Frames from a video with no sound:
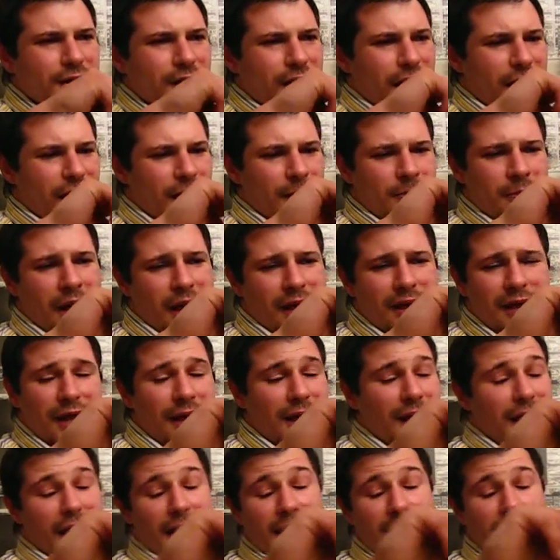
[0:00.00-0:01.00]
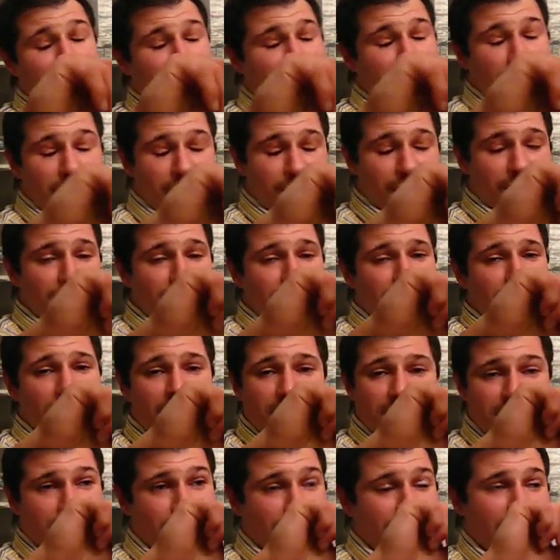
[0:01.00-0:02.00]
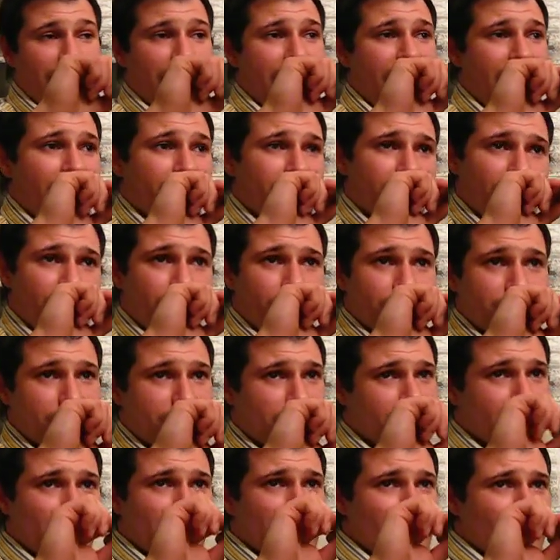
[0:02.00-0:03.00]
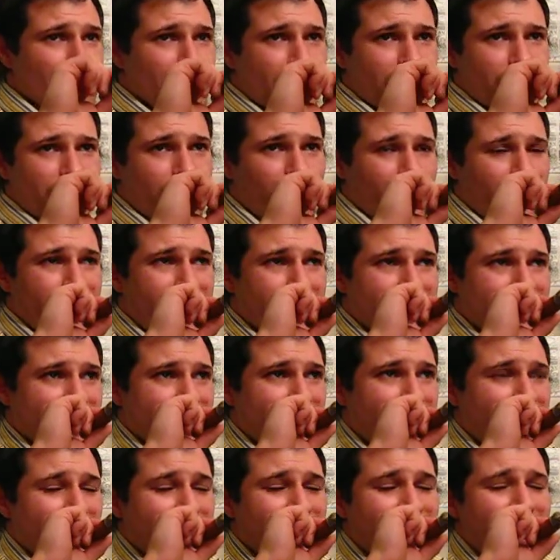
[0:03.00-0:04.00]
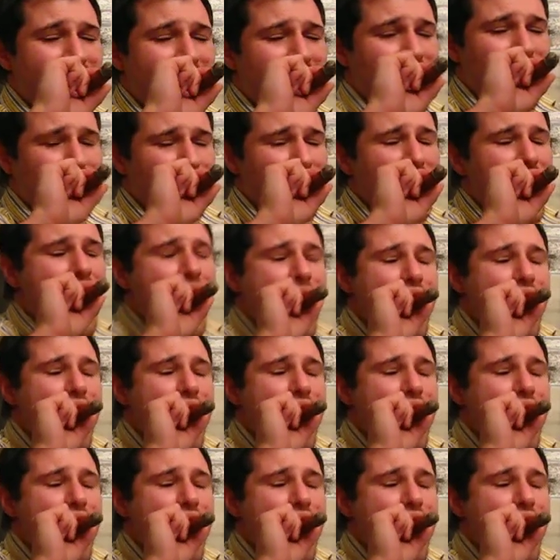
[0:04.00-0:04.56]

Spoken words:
And I'm not getting any of it in the second half, though. It's all that's died down.